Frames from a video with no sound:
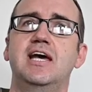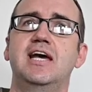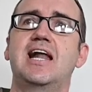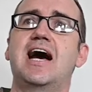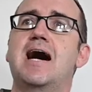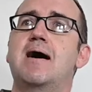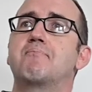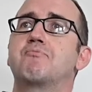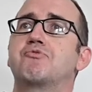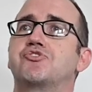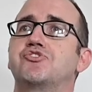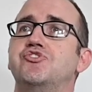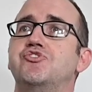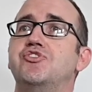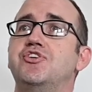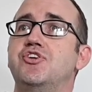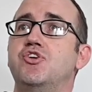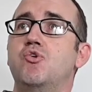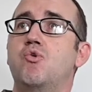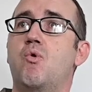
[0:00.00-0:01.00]
an
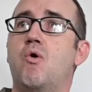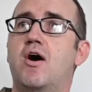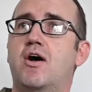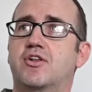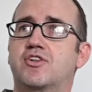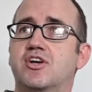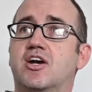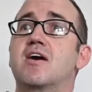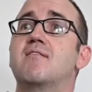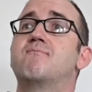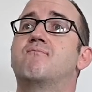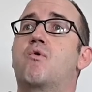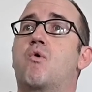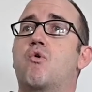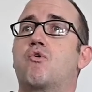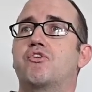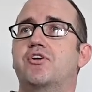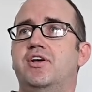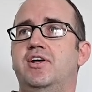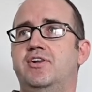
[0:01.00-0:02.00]
opportunity to uh, to come
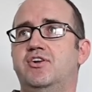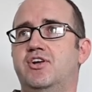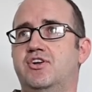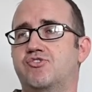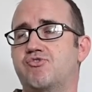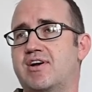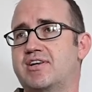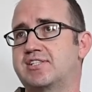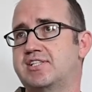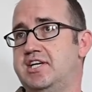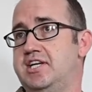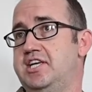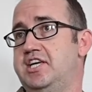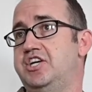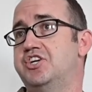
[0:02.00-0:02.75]
forward and address any